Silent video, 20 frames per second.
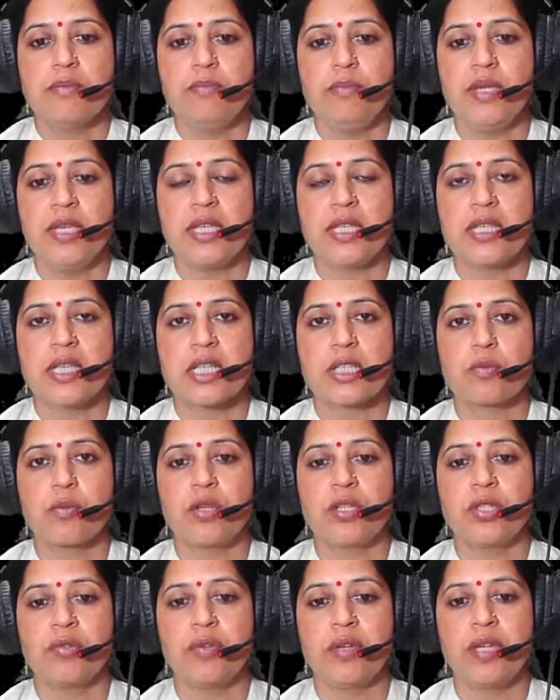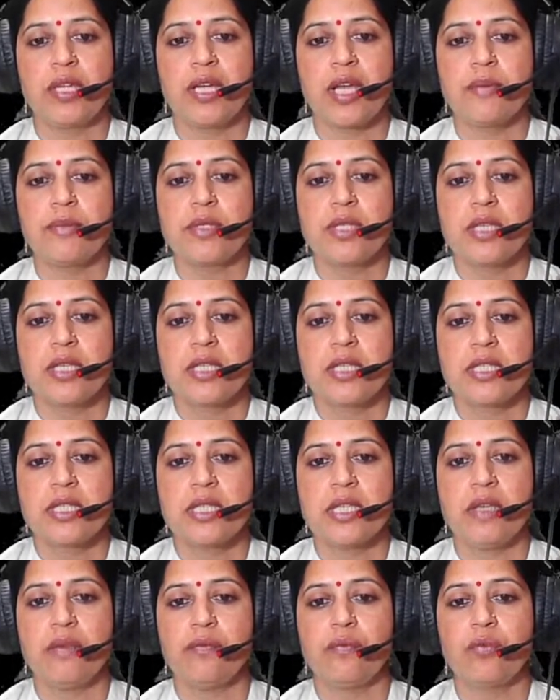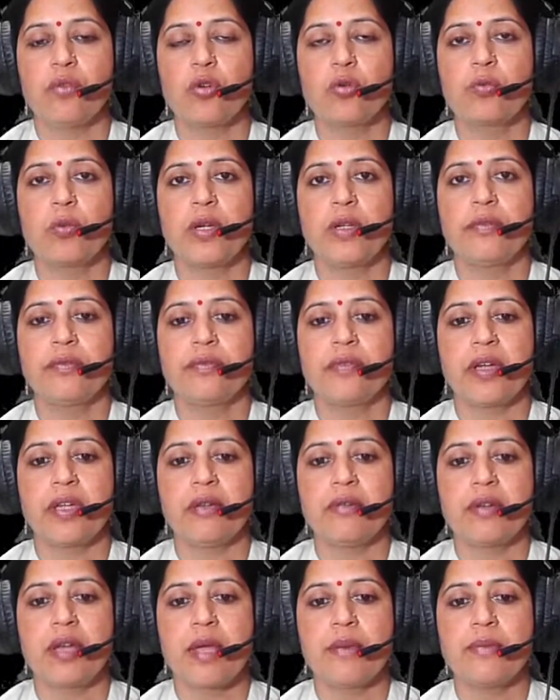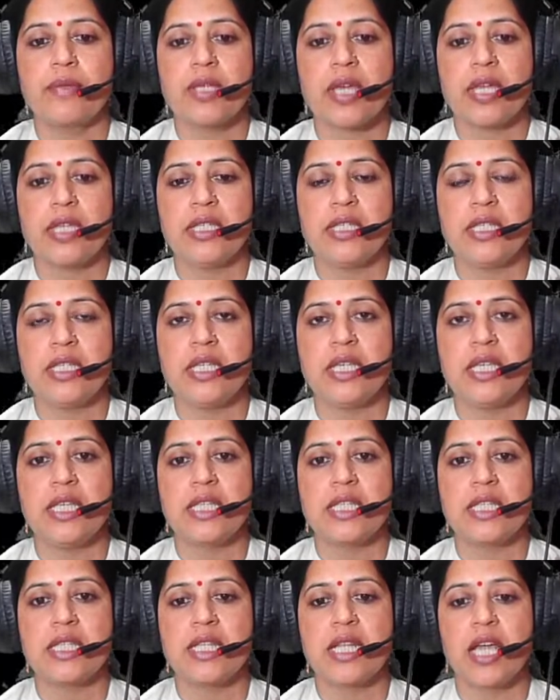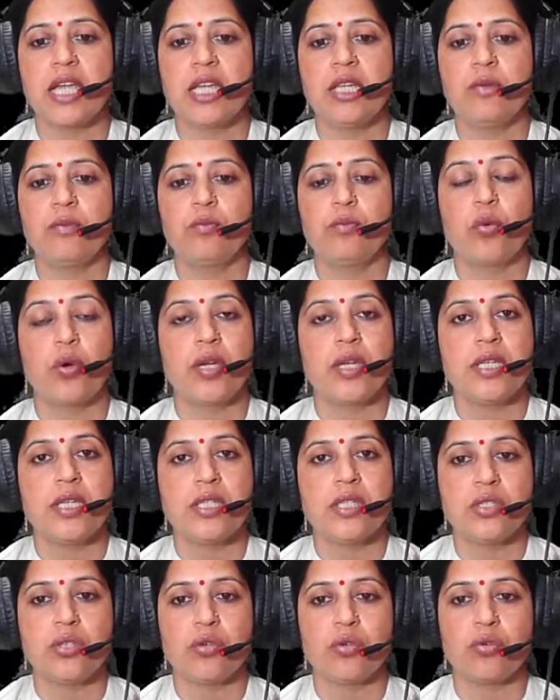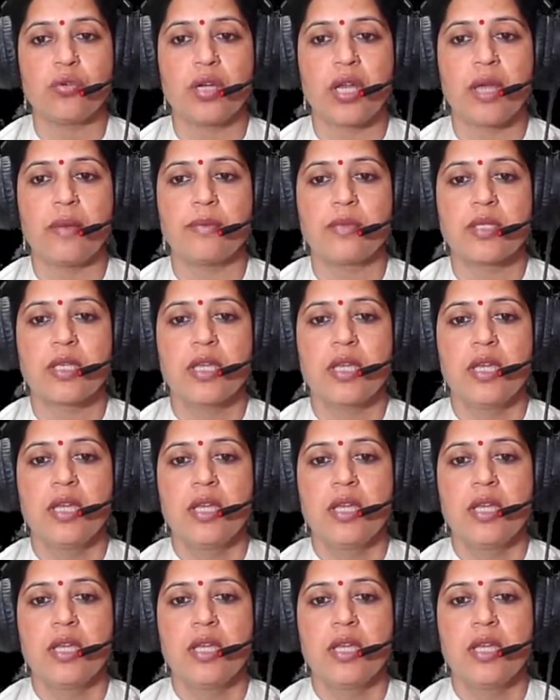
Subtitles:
B 6.3 grams, C 4.5 grams, and D is 9.0 grams.